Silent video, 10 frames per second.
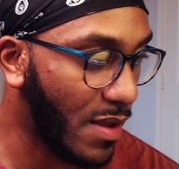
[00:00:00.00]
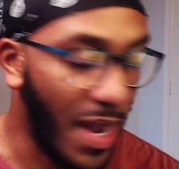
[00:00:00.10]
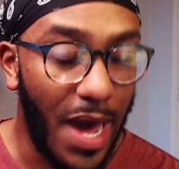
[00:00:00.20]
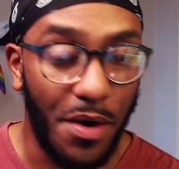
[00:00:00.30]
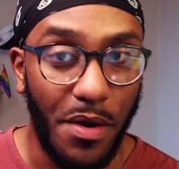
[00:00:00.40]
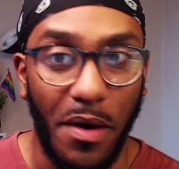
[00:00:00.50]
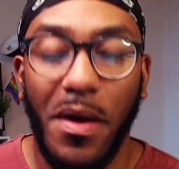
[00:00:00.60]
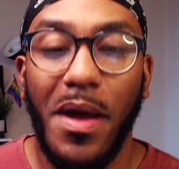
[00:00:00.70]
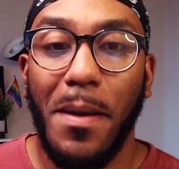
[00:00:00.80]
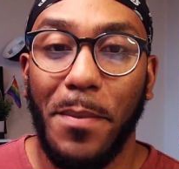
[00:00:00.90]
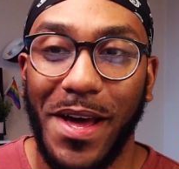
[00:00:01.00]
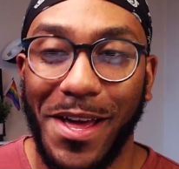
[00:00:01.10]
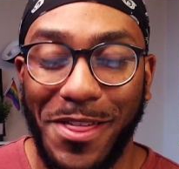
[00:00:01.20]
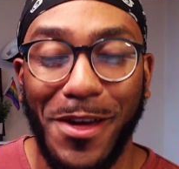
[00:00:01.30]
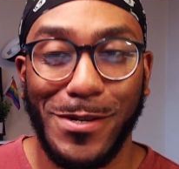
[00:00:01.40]
I don't know, but
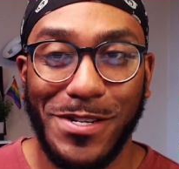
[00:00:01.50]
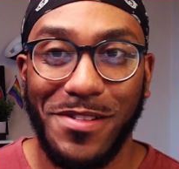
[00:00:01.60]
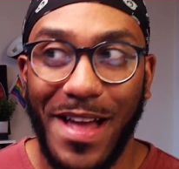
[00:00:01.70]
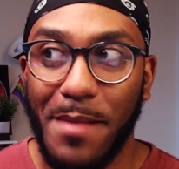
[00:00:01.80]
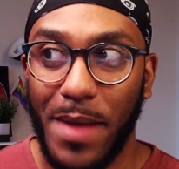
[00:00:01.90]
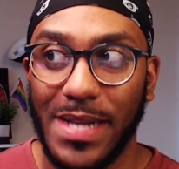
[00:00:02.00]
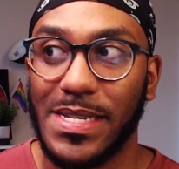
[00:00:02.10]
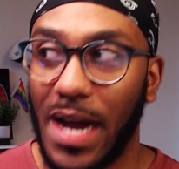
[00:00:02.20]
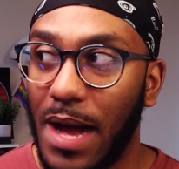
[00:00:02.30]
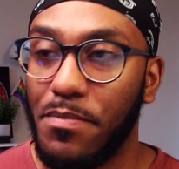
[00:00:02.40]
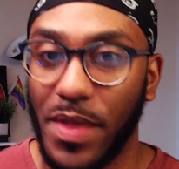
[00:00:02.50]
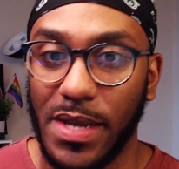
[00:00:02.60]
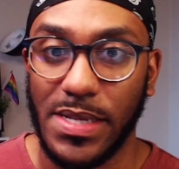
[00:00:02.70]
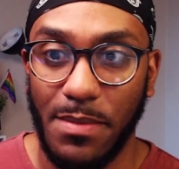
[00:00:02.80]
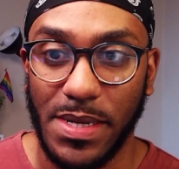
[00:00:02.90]
those are like my top
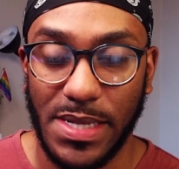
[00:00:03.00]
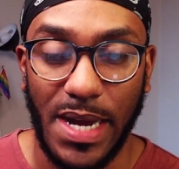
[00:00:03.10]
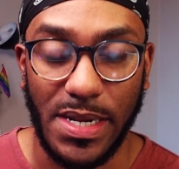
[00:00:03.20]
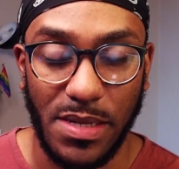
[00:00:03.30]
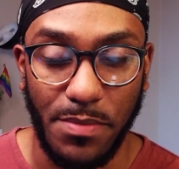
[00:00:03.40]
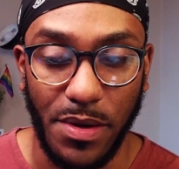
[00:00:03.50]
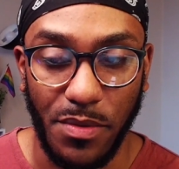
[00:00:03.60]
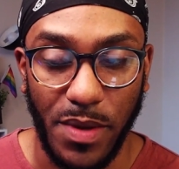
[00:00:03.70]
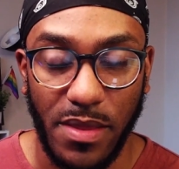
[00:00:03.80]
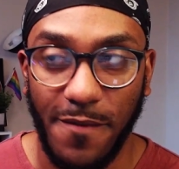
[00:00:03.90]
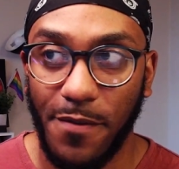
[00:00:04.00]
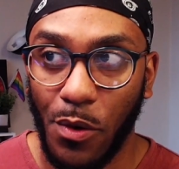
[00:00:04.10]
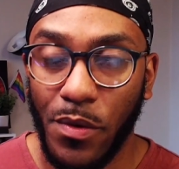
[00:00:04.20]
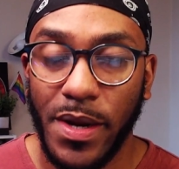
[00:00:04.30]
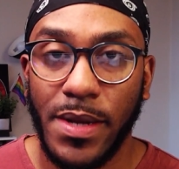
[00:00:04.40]
things I'm excited to build with. The
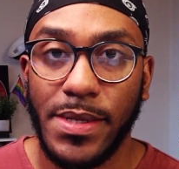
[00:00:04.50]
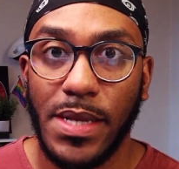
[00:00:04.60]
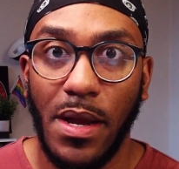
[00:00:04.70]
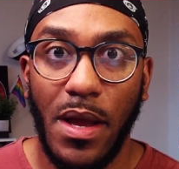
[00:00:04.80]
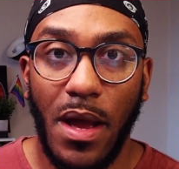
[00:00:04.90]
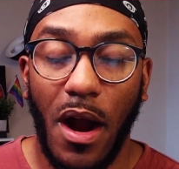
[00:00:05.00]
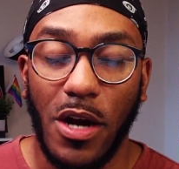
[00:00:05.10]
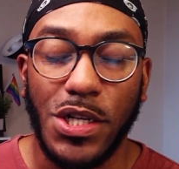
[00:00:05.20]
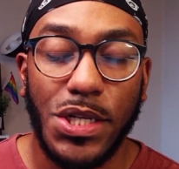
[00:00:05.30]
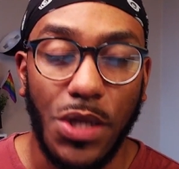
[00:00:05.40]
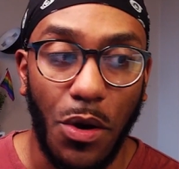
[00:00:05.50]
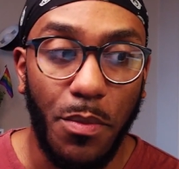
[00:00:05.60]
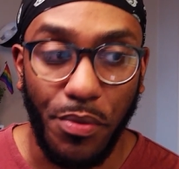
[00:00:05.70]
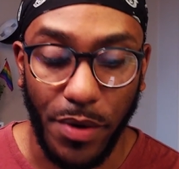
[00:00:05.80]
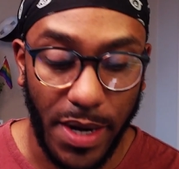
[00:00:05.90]
floorings are so
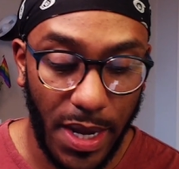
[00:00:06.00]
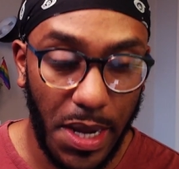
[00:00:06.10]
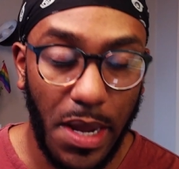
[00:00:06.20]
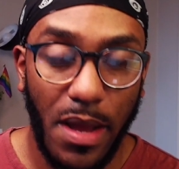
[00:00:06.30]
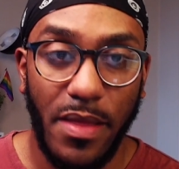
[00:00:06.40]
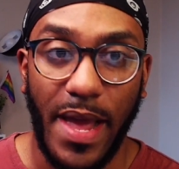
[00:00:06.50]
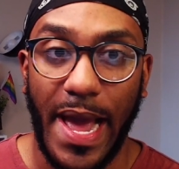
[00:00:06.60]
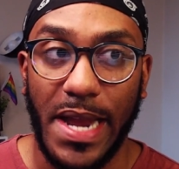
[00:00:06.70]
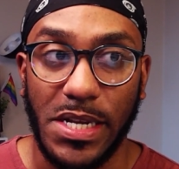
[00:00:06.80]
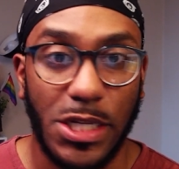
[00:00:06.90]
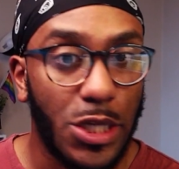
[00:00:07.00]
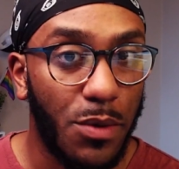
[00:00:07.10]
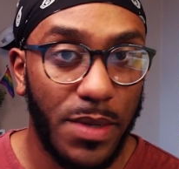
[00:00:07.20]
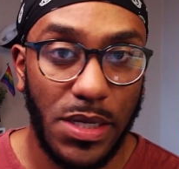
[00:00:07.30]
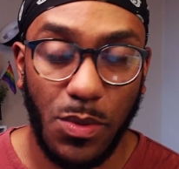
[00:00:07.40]
pretty. They added so
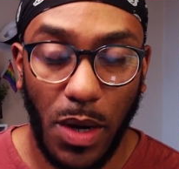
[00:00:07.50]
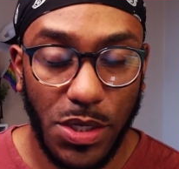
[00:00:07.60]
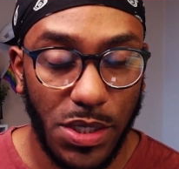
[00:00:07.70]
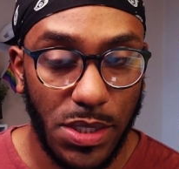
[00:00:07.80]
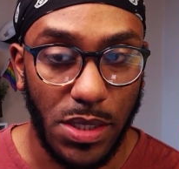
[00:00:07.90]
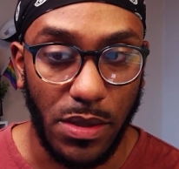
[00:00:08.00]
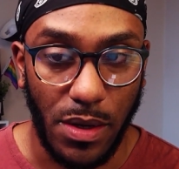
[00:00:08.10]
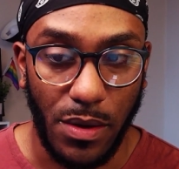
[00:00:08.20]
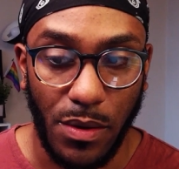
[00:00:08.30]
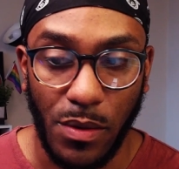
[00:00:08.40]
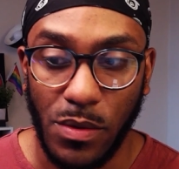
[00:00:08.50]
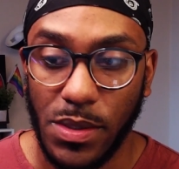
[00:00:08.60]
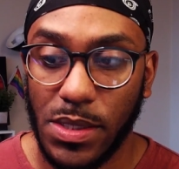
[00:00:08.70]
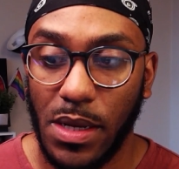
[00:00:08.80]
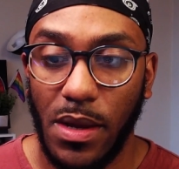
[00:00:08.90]
many swatches to
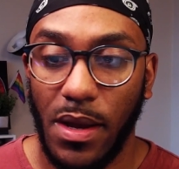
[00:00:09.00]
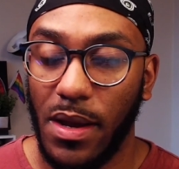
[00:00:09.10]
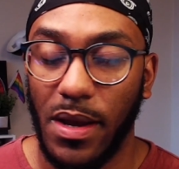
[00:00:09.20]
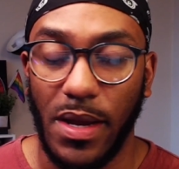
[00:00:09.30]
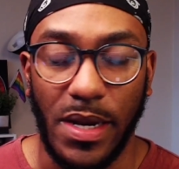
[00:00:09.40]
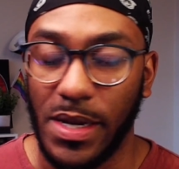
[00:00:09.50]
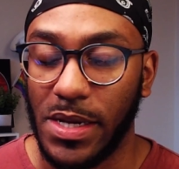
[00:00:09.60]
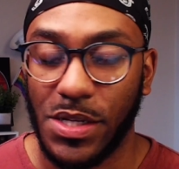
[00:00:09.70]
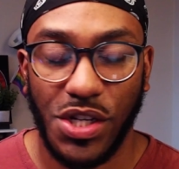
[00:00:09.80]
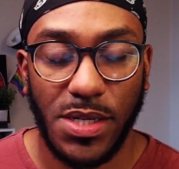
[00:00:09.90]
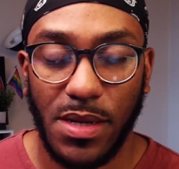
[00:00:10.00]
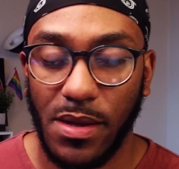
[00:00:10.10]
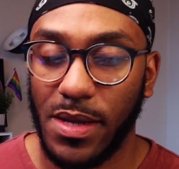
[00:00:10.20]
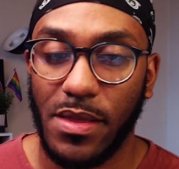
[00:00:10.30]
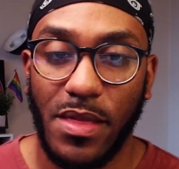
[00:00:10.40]
those. And it's just
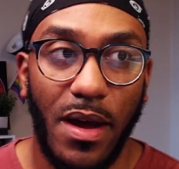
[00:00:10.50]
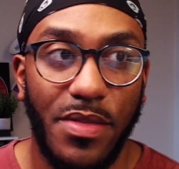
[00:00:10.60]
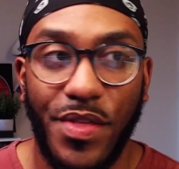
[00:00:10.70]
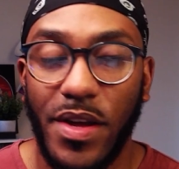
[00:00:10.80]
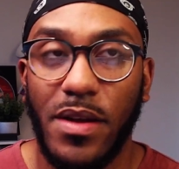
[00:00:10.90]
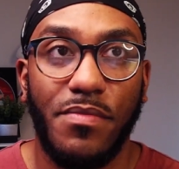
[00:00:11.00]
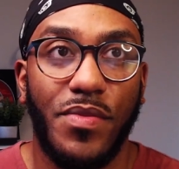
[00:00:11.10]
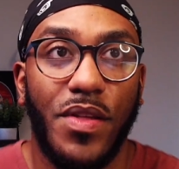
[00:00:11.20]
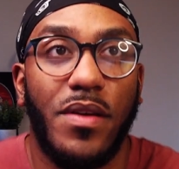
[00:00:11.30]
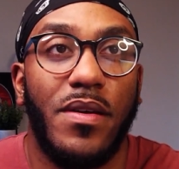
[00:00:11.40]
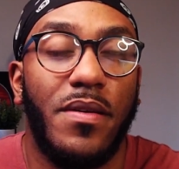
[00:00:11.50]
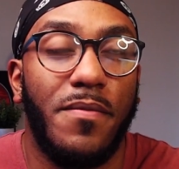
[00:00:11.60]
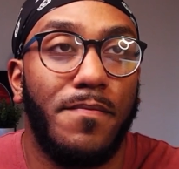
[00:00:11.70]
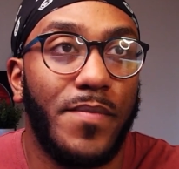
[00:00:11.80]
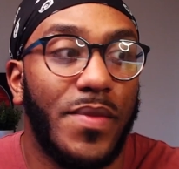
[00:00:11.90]
the
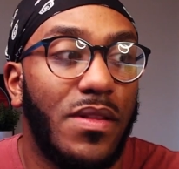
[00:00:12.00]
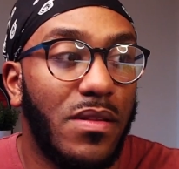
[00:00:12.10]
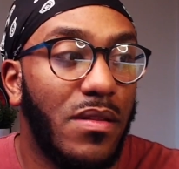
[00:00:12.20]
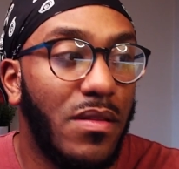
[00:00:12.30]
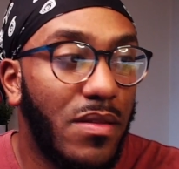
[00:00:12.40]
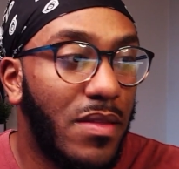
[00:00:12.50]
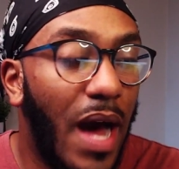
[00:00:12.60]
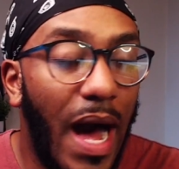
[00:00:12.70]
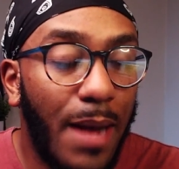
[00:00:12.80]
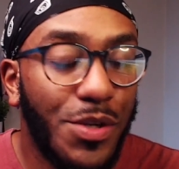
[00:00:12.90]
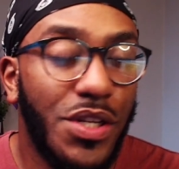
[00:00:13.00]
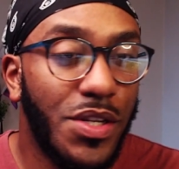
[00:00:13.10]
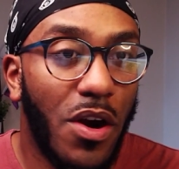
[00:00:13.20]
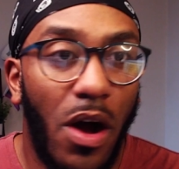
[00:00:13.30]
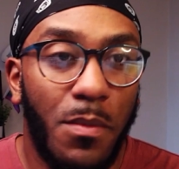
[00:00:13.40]
options
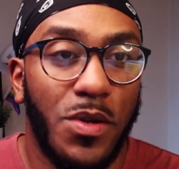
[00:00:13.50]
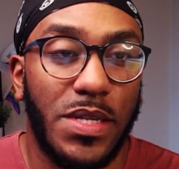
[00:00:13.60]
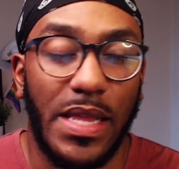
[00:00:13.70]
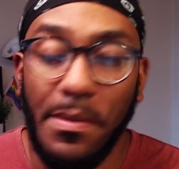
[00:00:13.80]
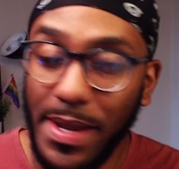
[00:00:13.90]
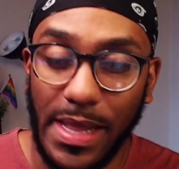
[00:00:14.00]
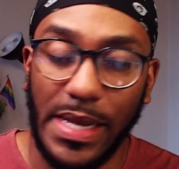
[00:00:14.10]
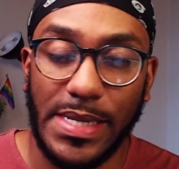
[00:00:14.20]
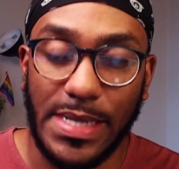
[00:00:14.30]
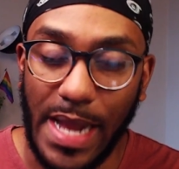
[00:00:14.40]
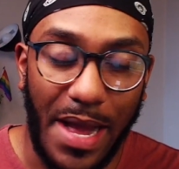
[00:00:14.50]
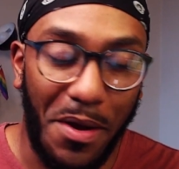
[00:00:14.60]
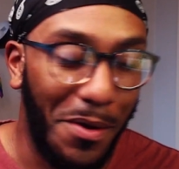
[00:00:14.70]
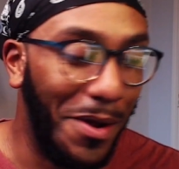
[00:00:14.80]
are almost limitless now.